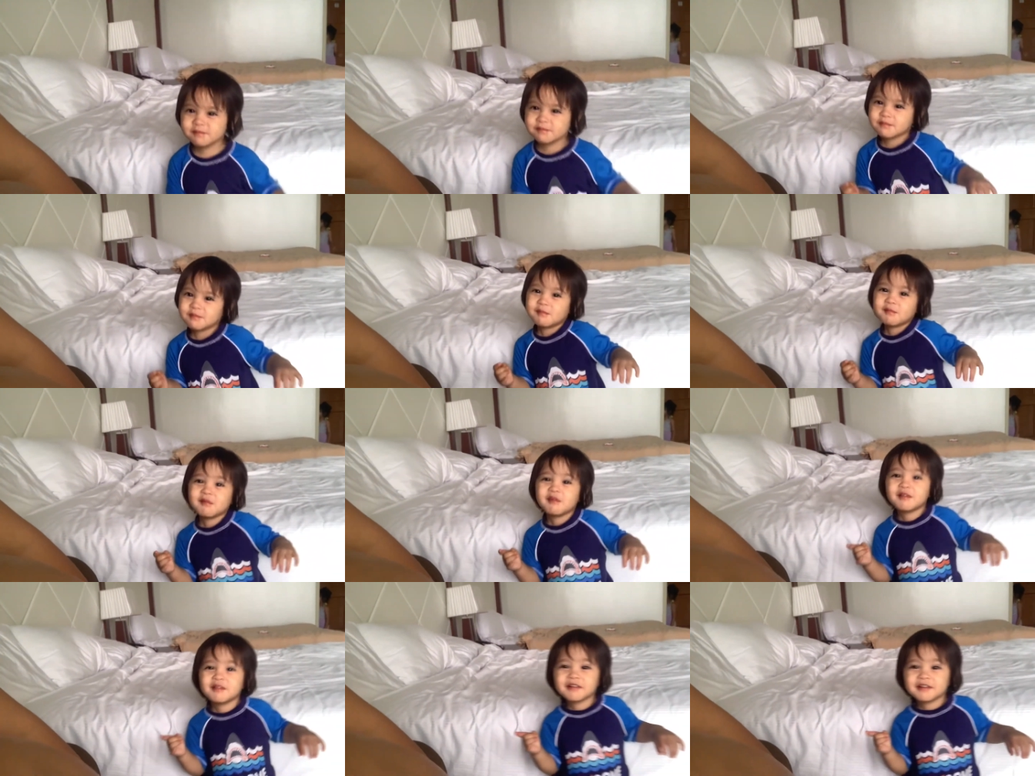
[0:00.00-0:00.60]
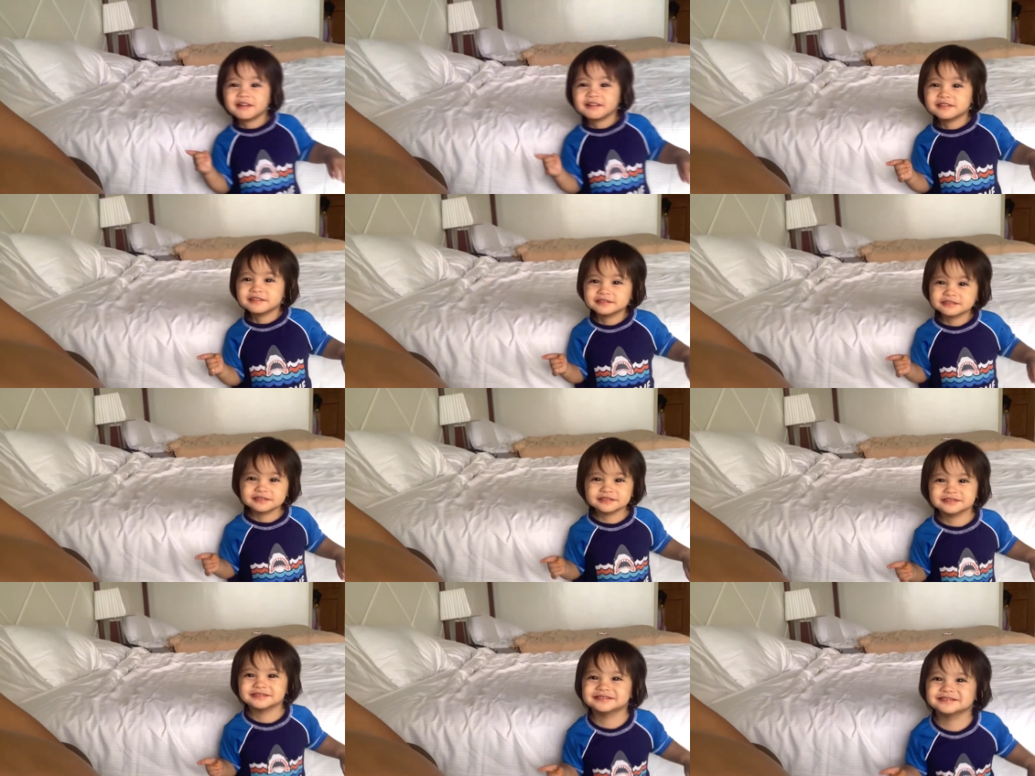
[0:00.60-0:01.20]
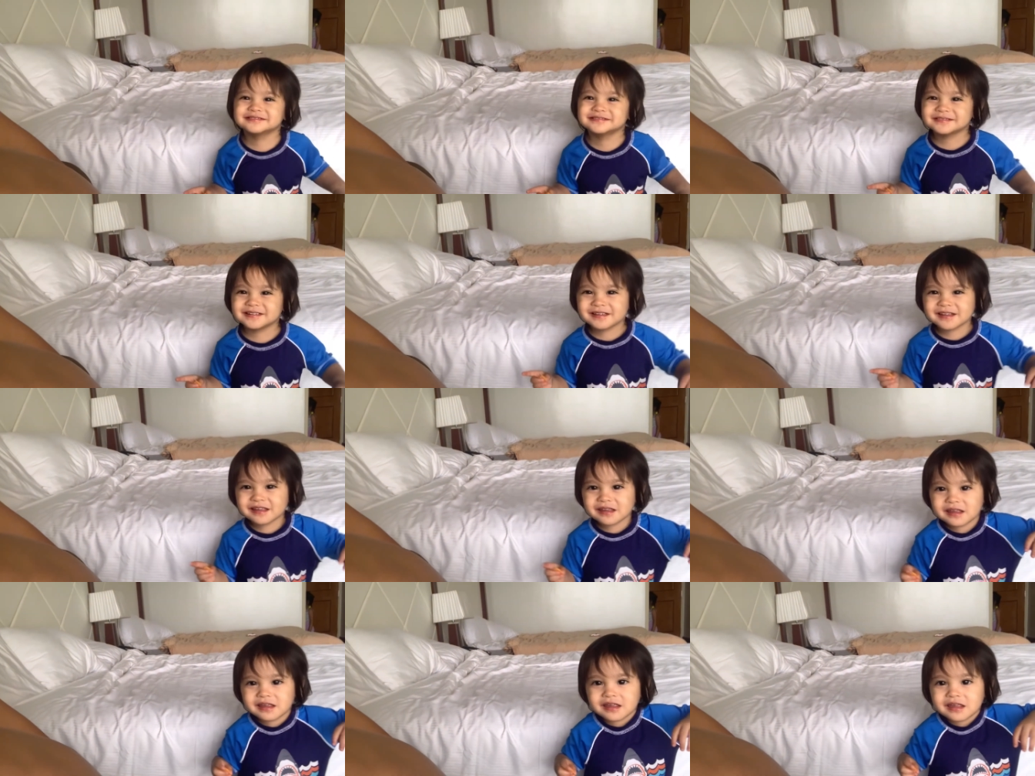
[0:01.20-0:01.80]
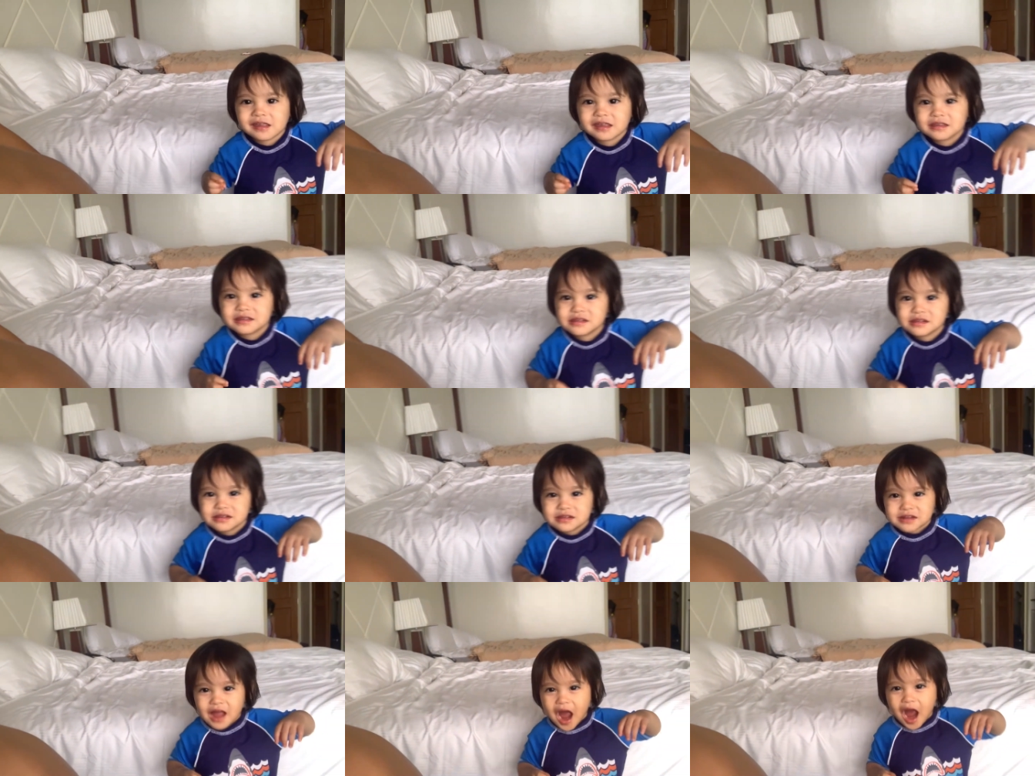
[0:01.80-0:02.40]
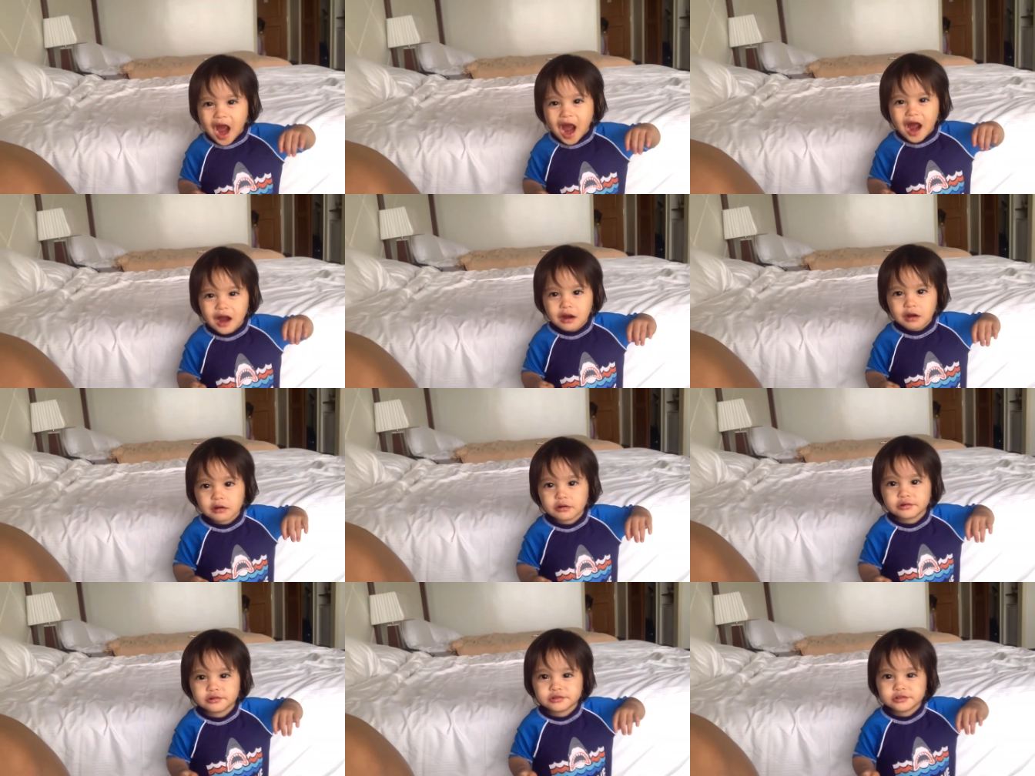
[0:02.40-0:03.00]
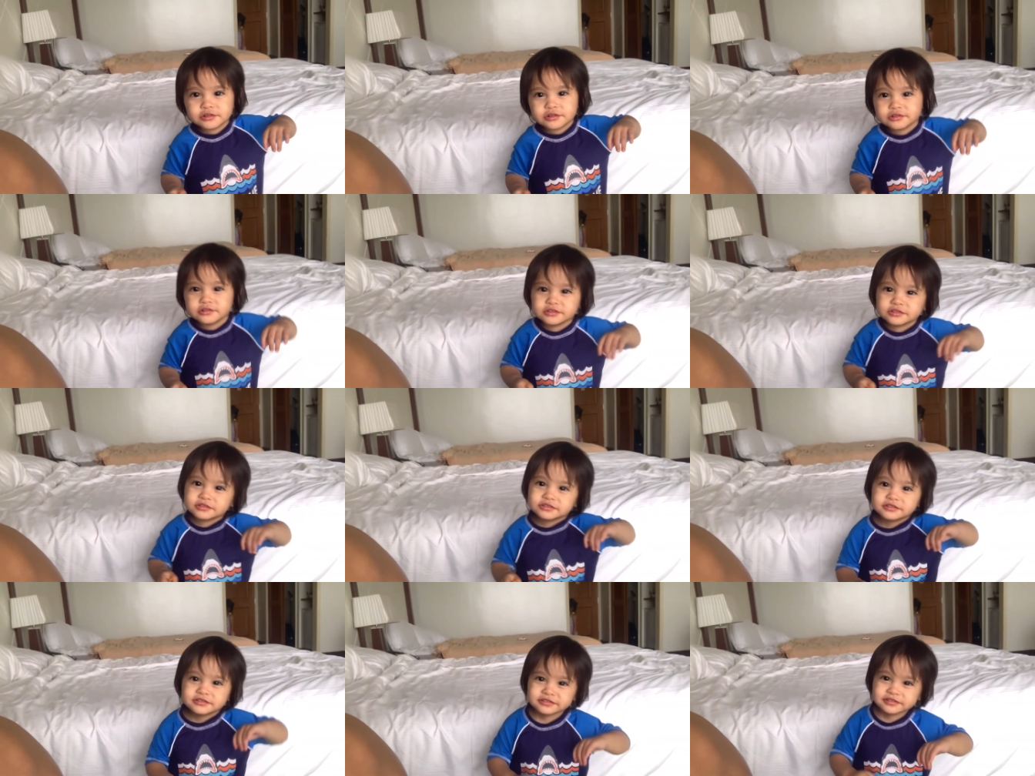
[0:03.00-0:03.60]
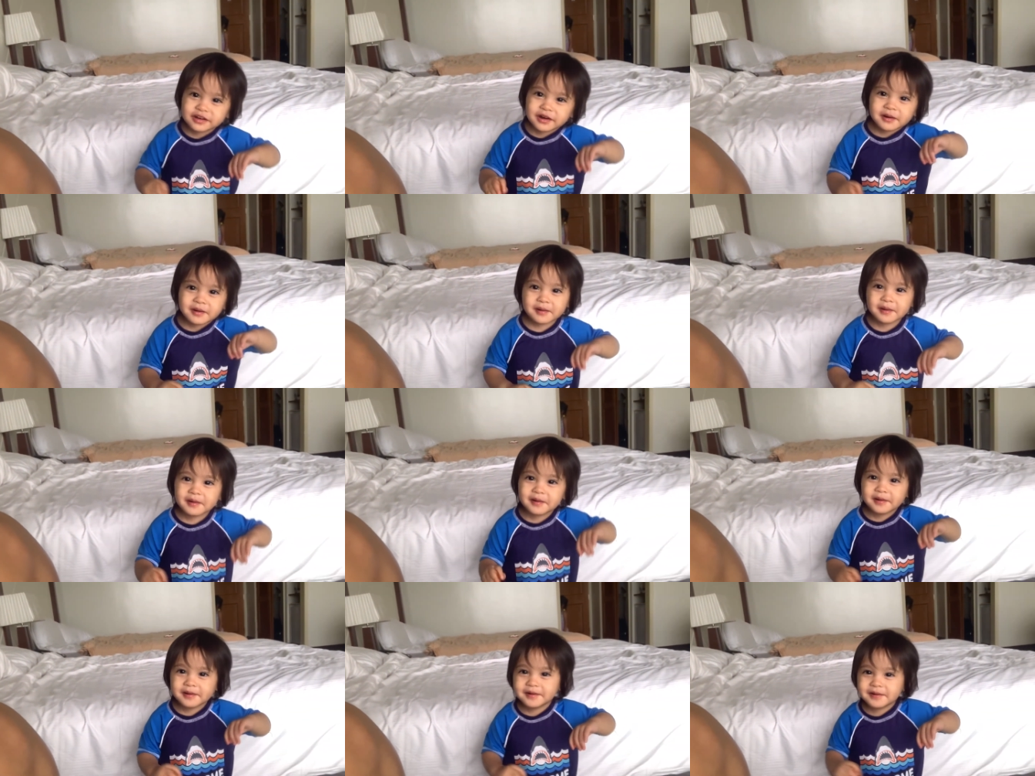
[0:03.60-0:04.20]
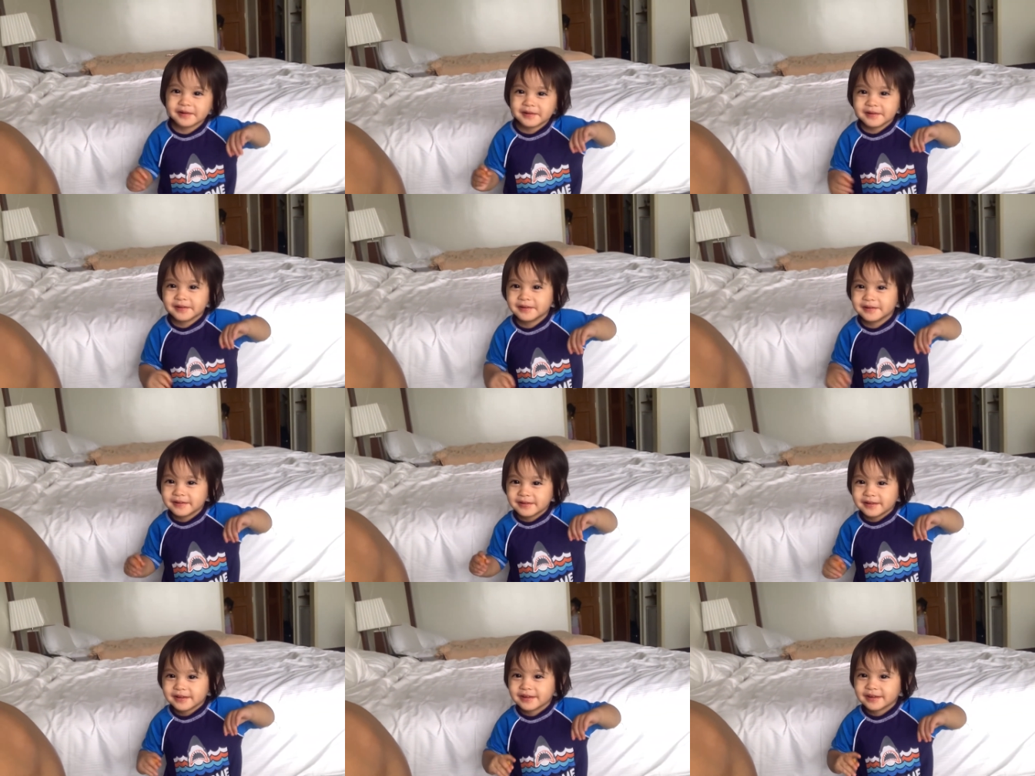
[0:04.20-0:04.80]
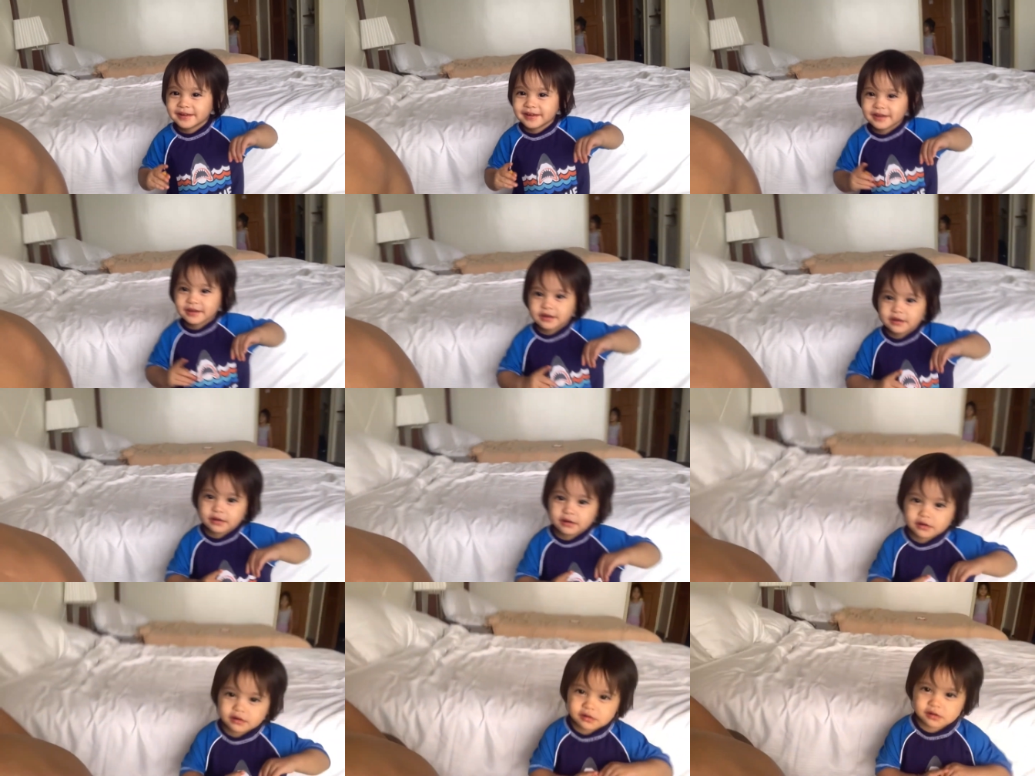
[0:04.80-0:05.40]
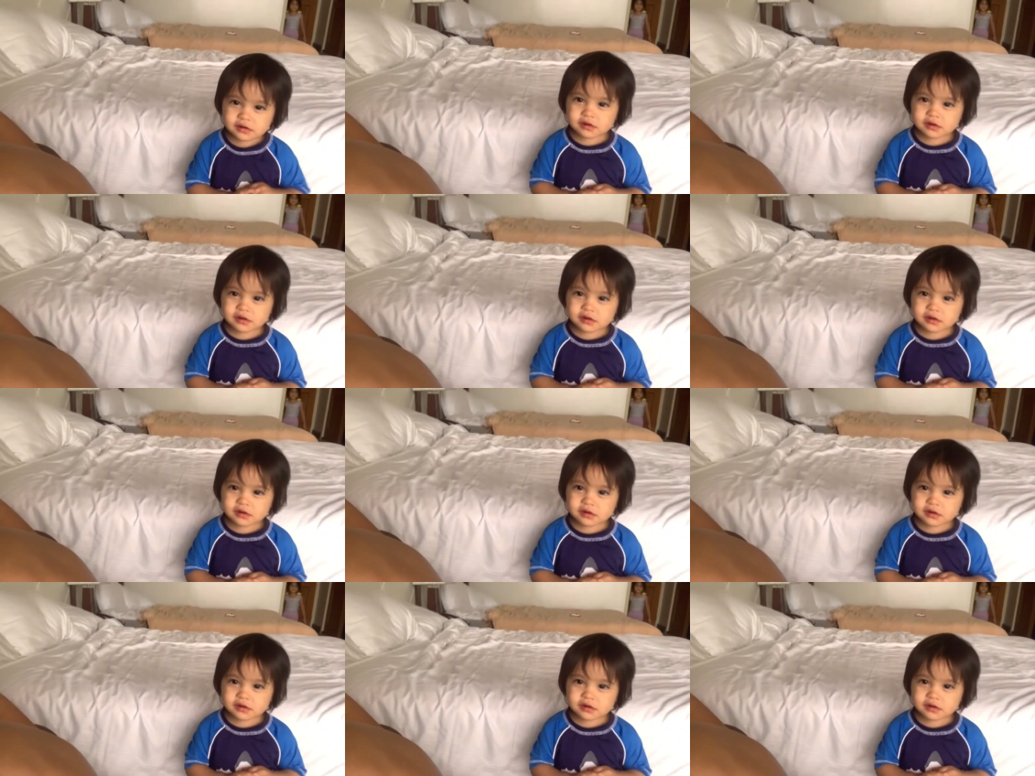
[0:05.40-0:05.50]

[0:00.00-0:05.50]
Right? You gonna run? Run, run, run, run, run, run, run, run, run, run, run.